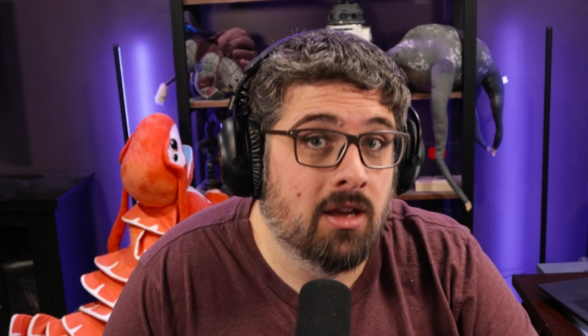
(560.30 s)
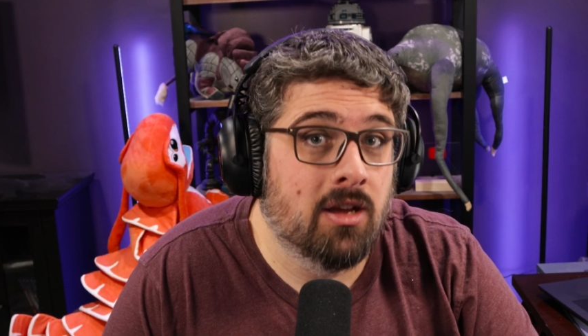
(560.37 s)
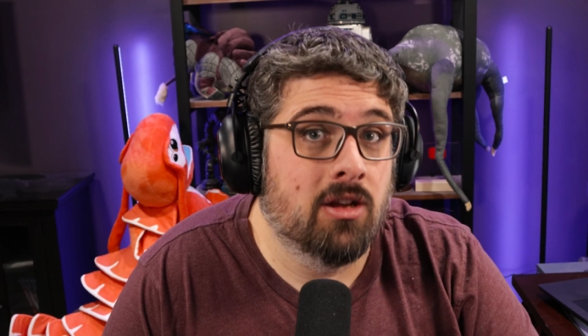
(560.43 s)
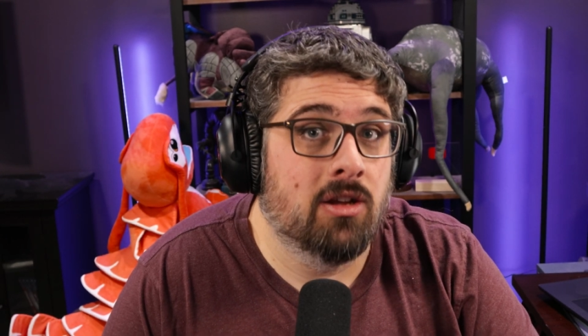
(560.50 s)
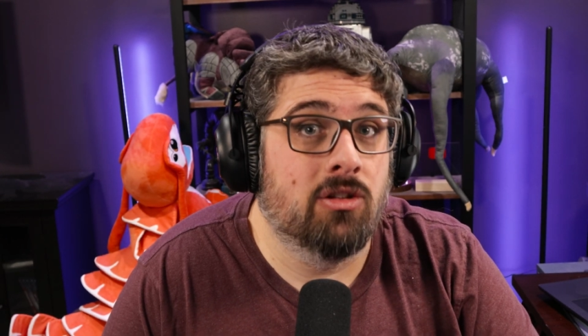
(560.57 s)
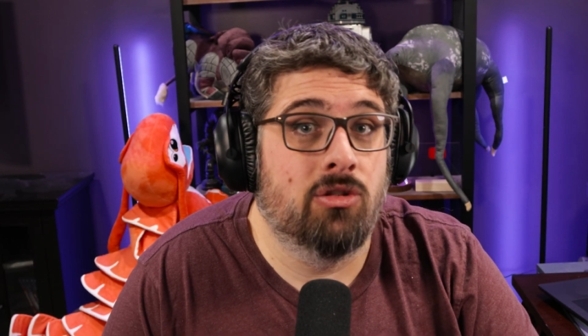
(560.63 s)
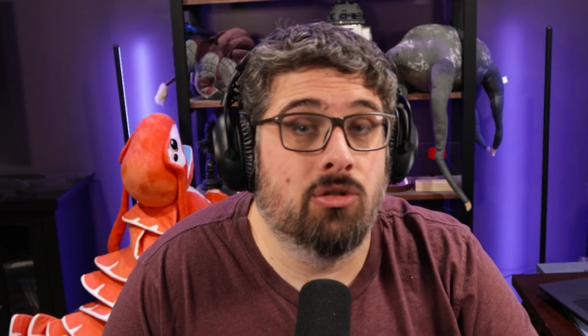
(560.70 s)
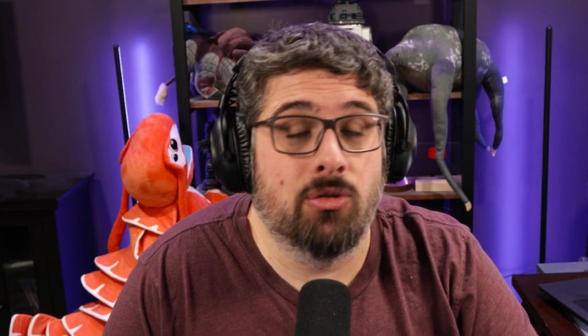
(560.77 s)

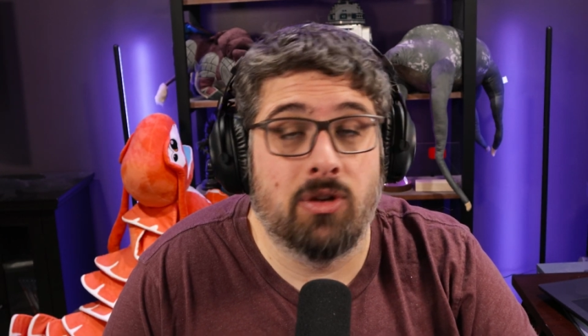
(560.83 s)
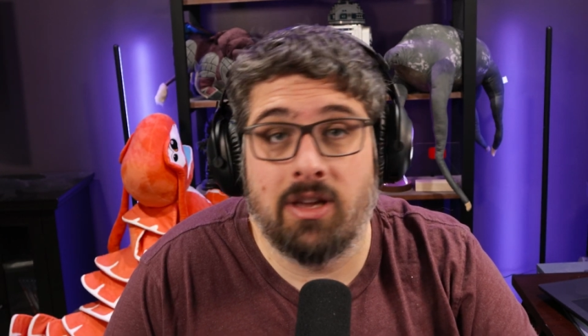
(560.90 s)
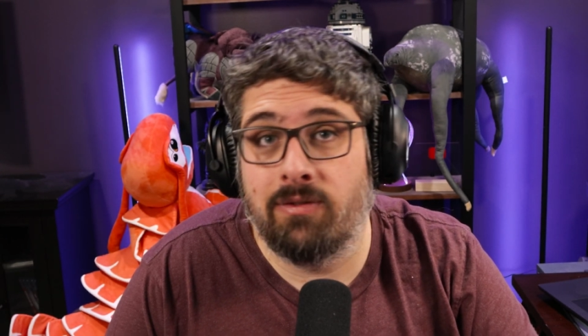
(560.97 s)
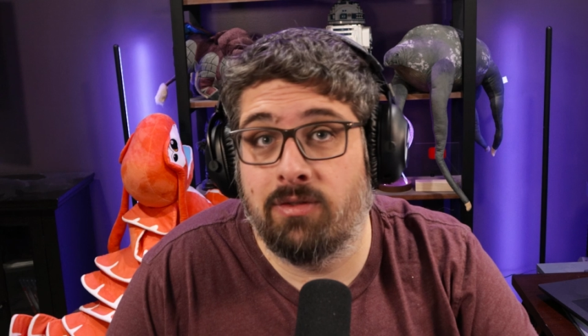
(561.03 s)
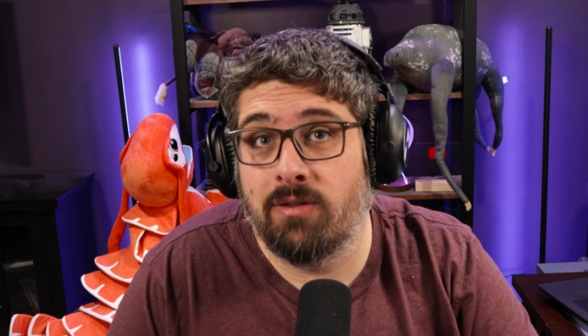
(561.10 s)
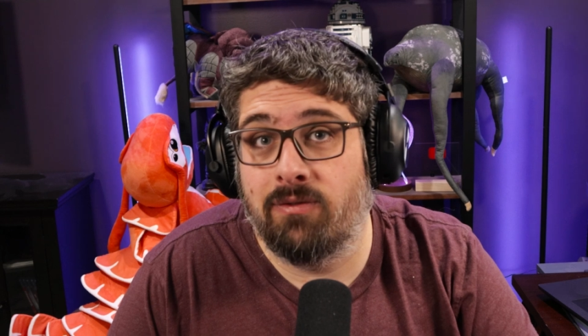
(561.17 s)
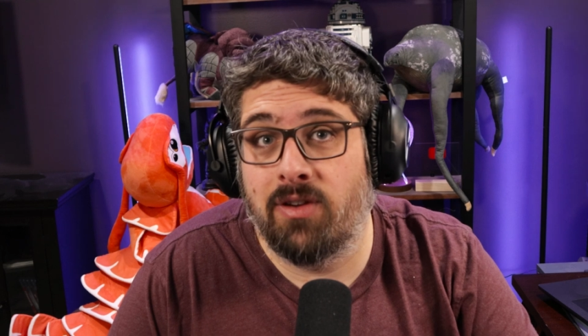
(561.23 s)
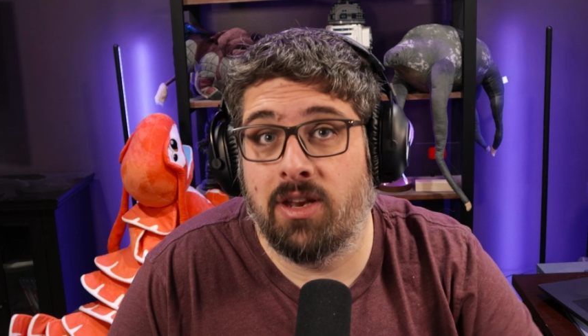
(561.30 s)
do give
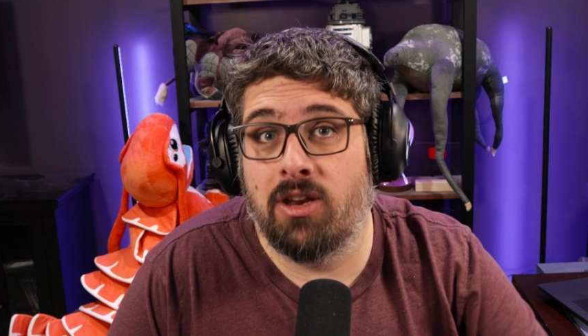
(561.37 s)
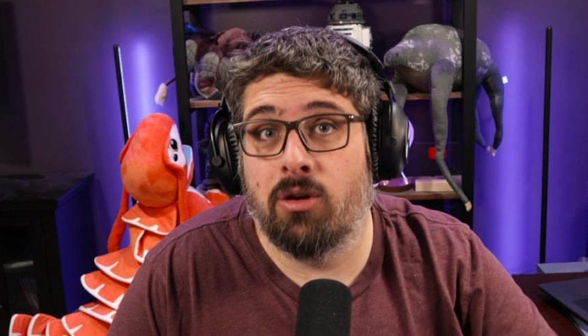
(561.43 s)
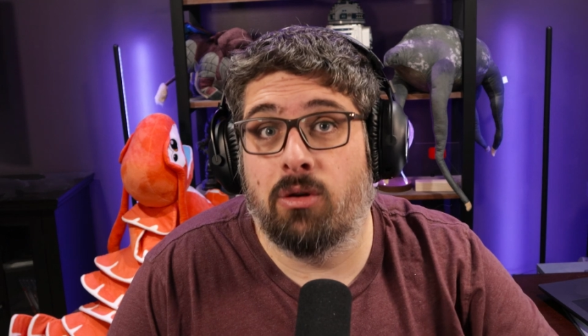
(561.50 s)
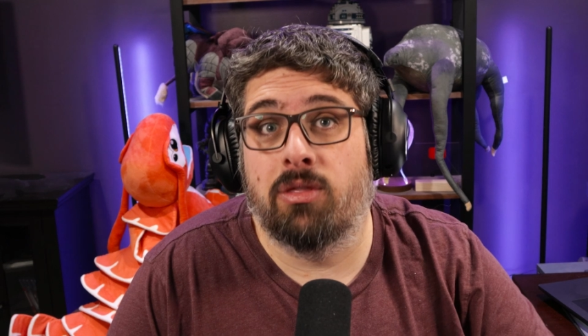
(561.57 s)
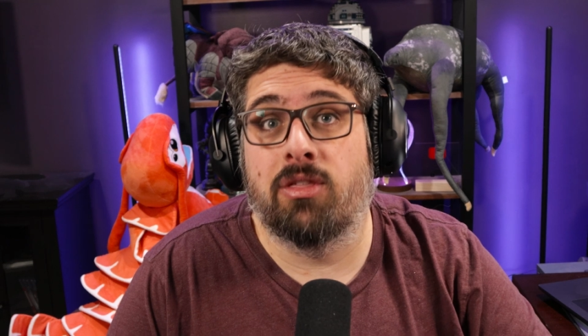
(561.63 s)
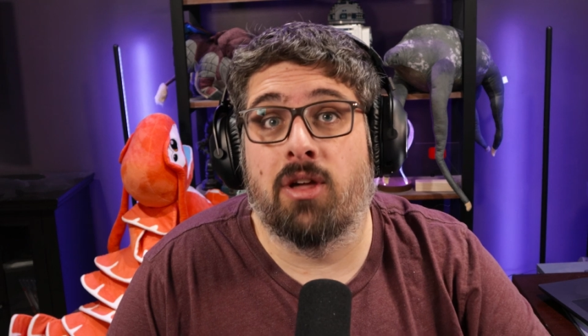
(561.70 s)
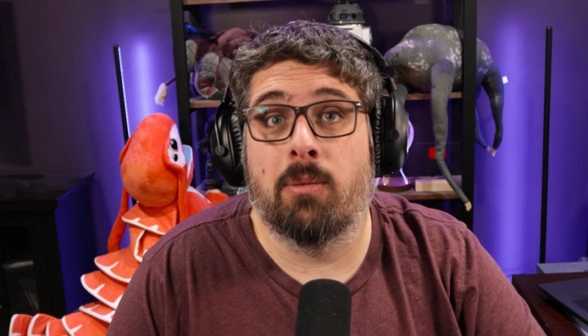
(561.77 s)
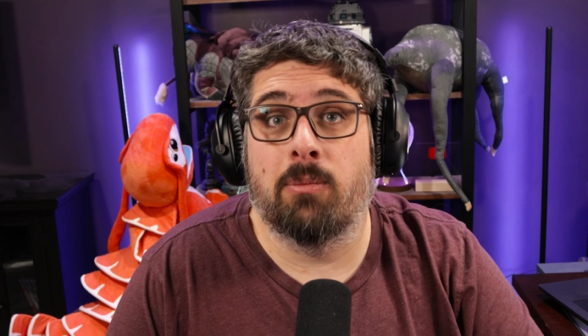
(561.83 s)
the video a
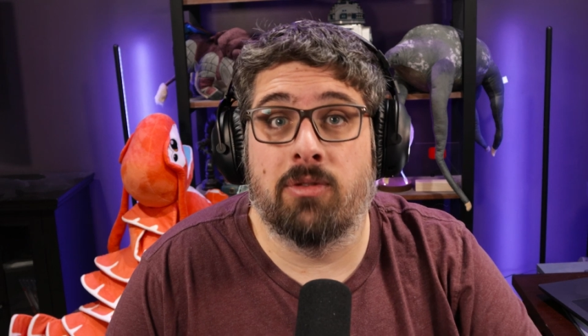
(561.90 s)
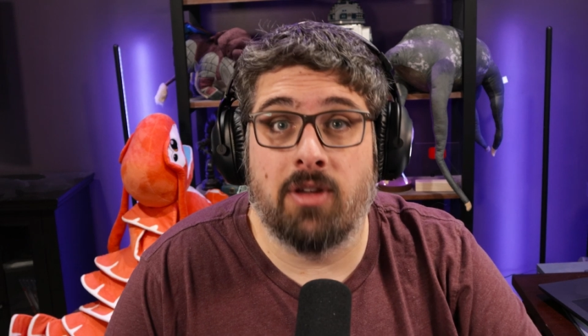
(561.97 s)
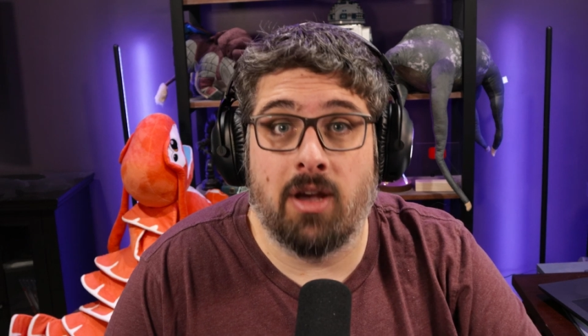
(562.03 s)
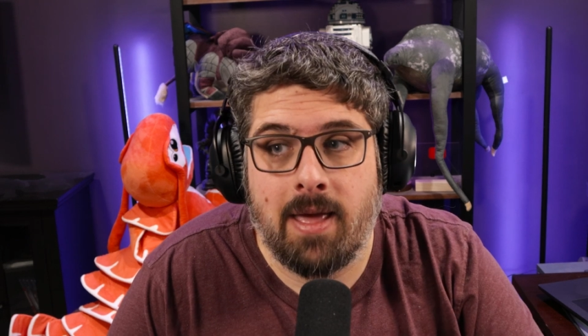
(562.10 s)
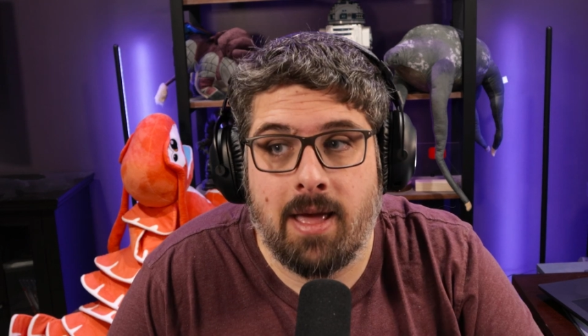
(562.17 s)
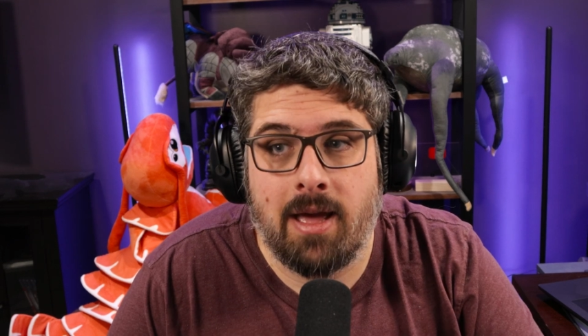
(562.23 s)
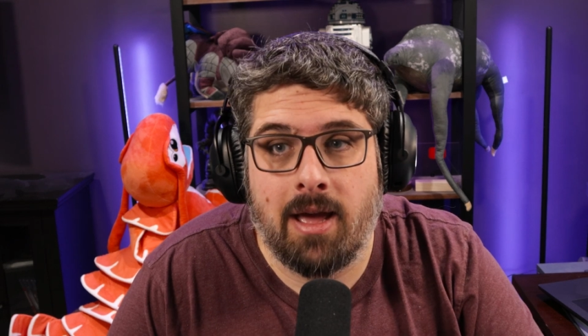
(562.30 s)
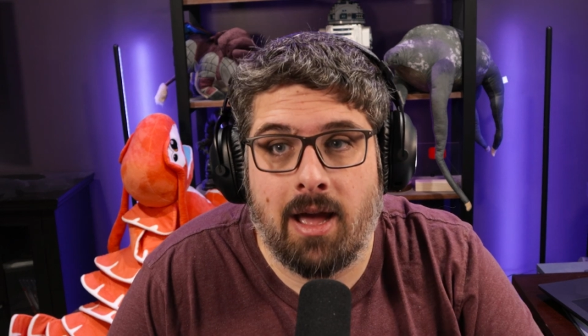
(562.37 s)
thumbs
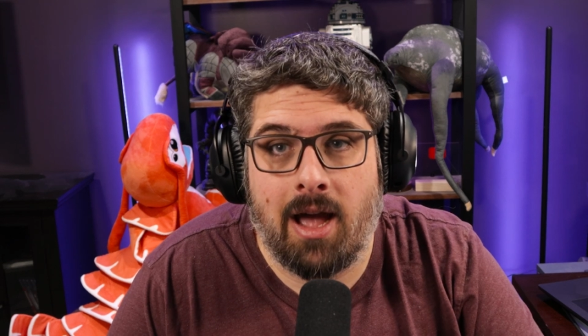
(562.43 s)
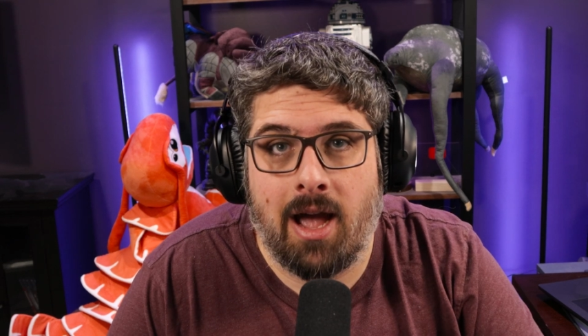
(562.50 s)
up.